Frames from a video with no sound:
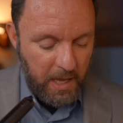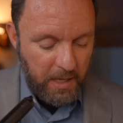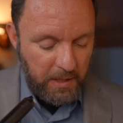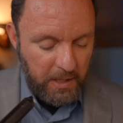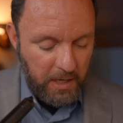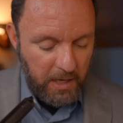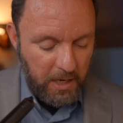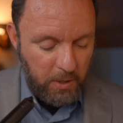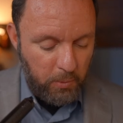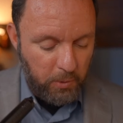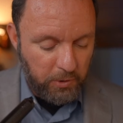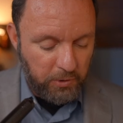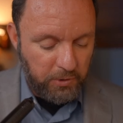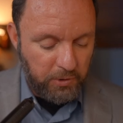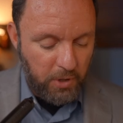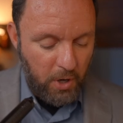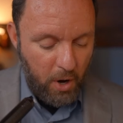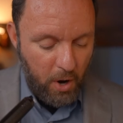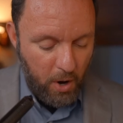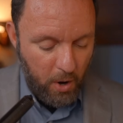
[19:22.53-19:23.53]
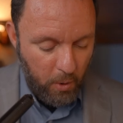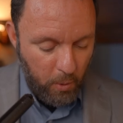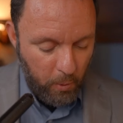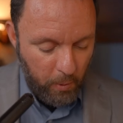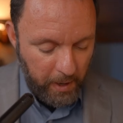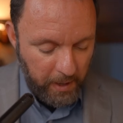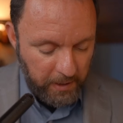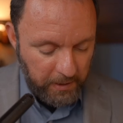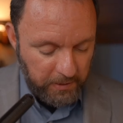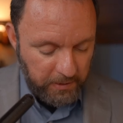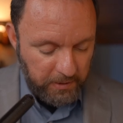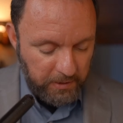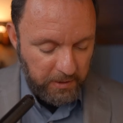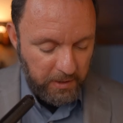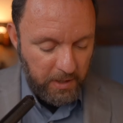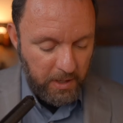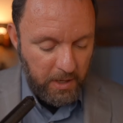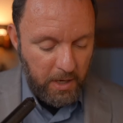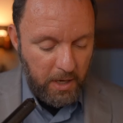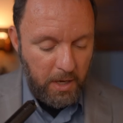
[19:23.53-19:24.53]
that he was always
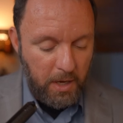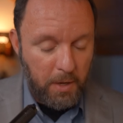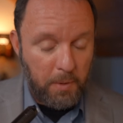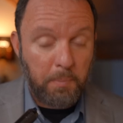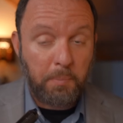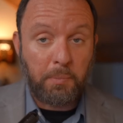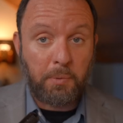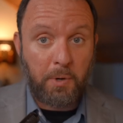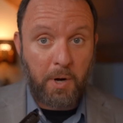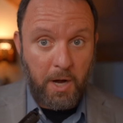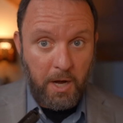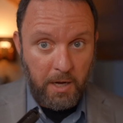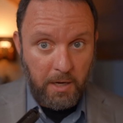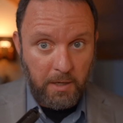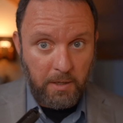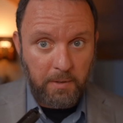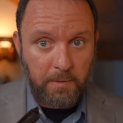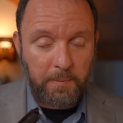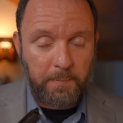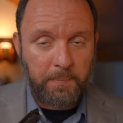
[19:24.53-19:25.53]
praying.